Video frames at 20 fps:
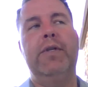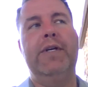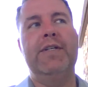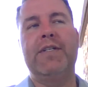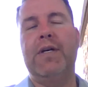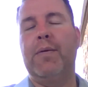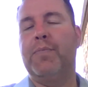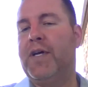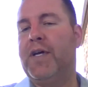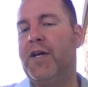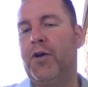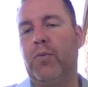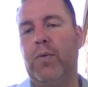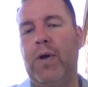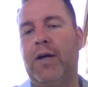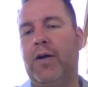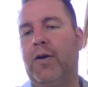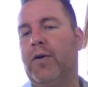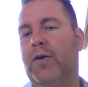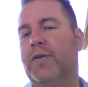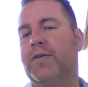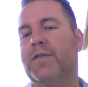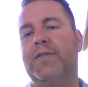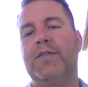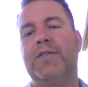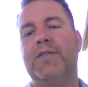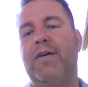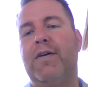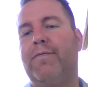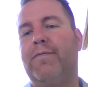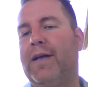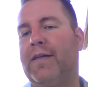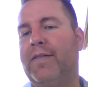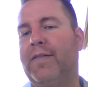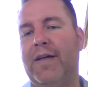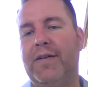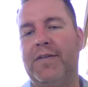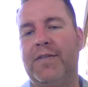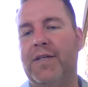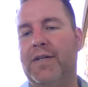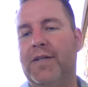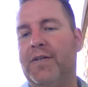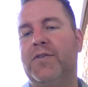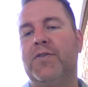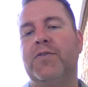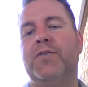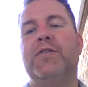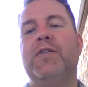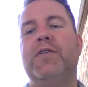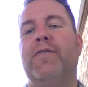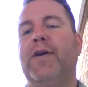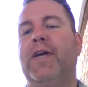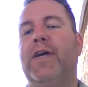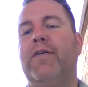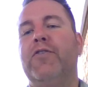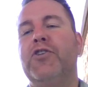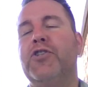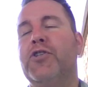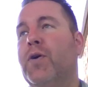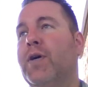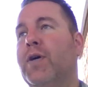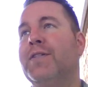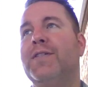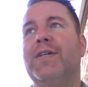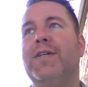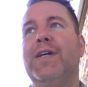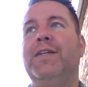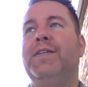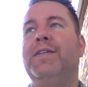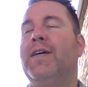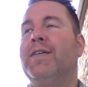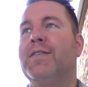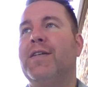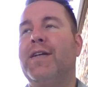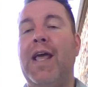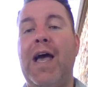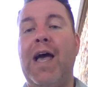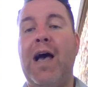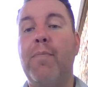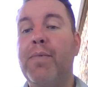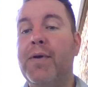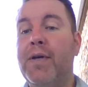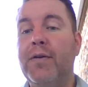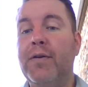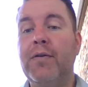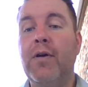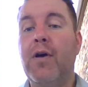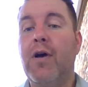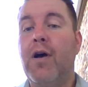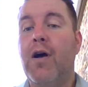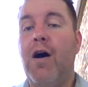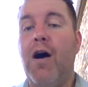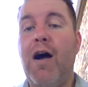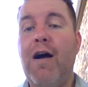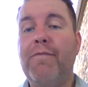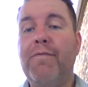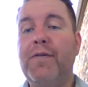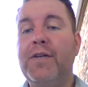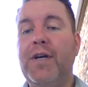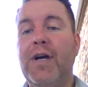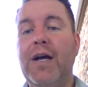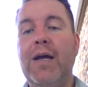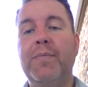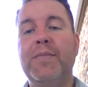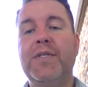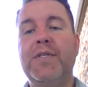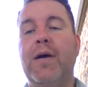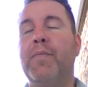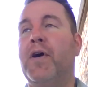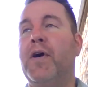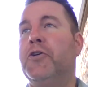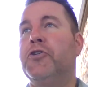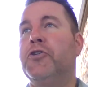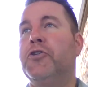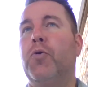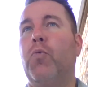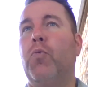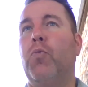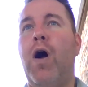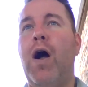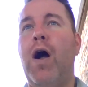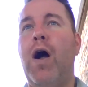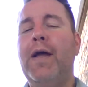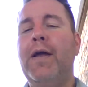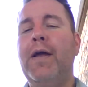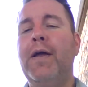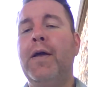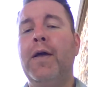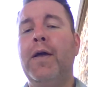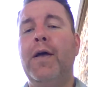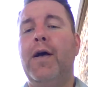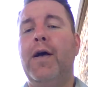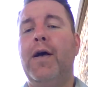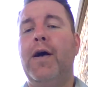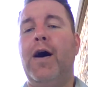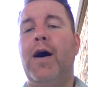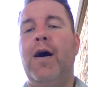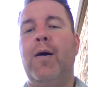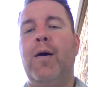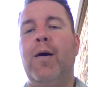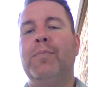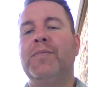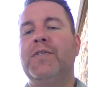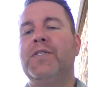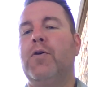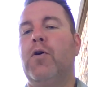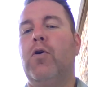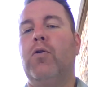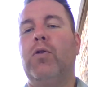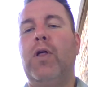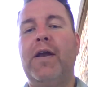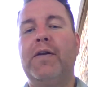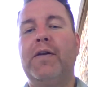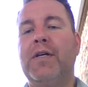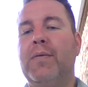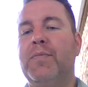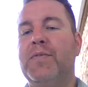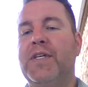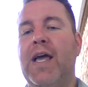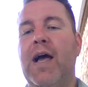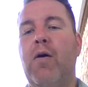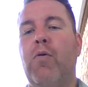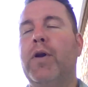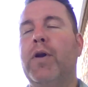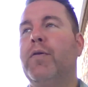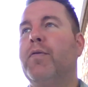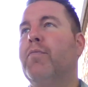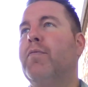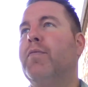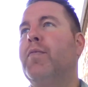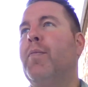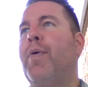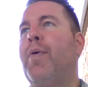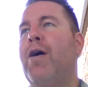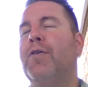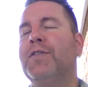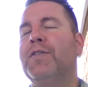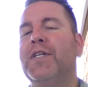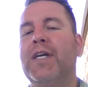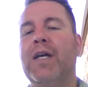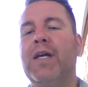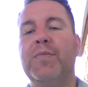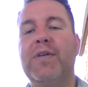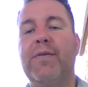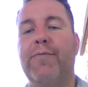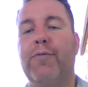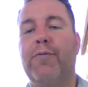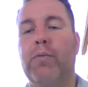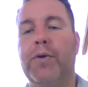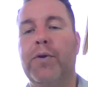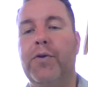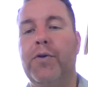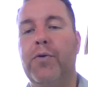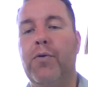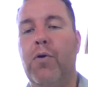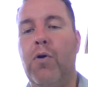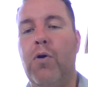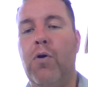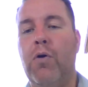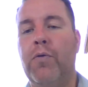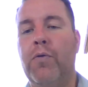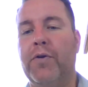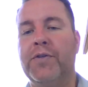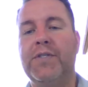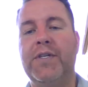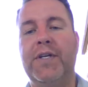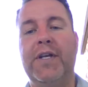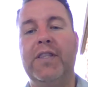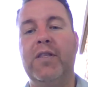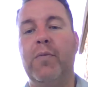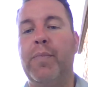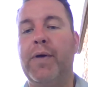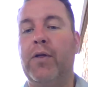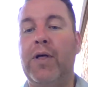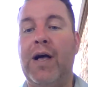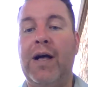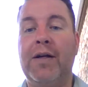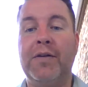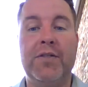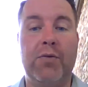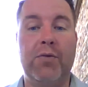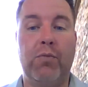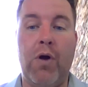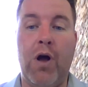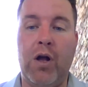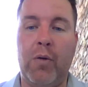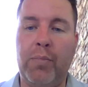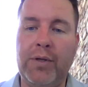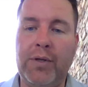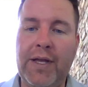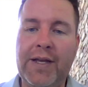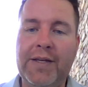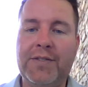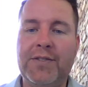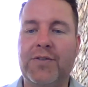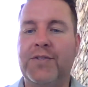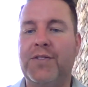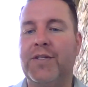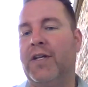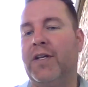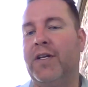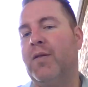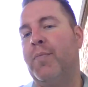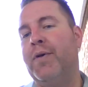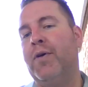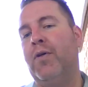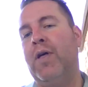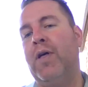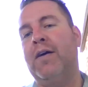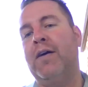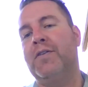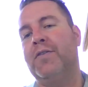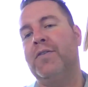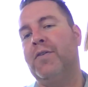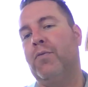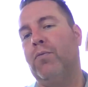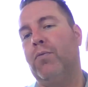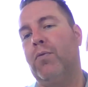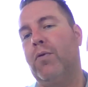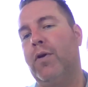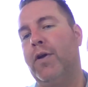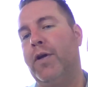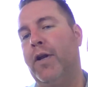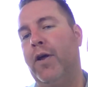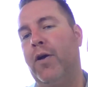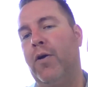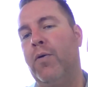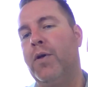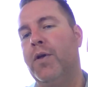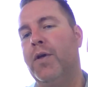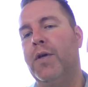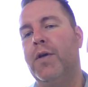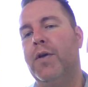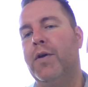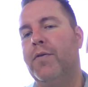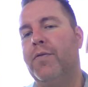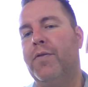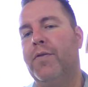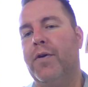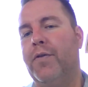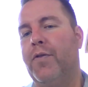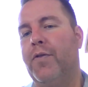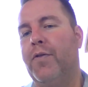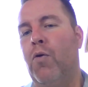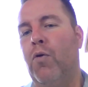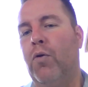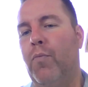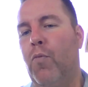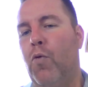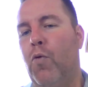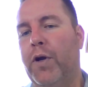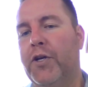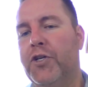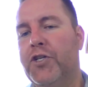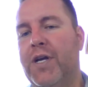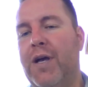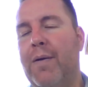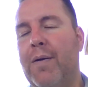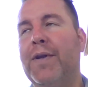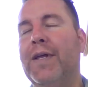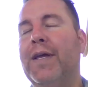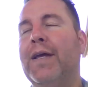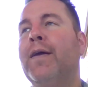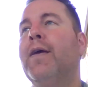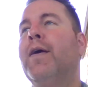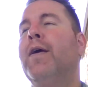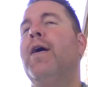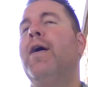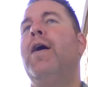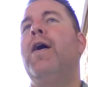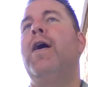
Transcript: please update your records and stuff like that and send us a certificate of insurance. It doesn't happen oftentimes. I'm not sure why. So a lot of times, when policy comes up for renewal, they're sending the bill out to the wrong place. They're sending the bill out to the old mortgage company.